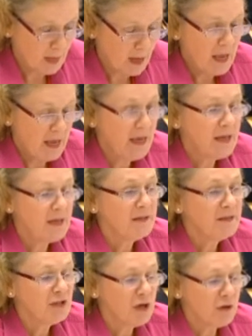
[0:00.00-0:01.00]
He
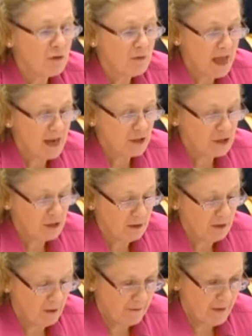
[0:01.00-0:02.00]
is the General
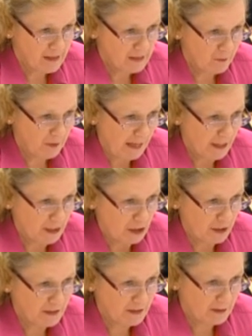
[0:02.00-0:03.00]
Manager of Customer
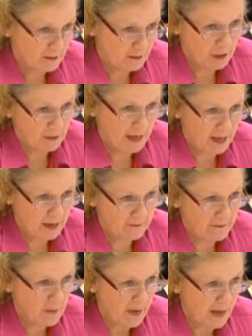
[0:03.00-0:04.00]
Relations, so the head
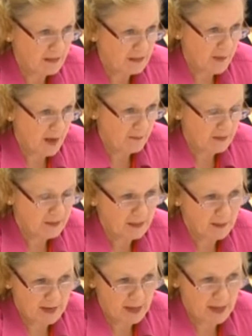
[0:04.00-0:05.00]
of Complaints Department,
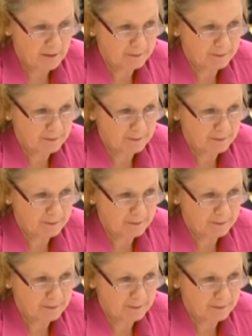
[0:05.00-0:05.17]
CBA.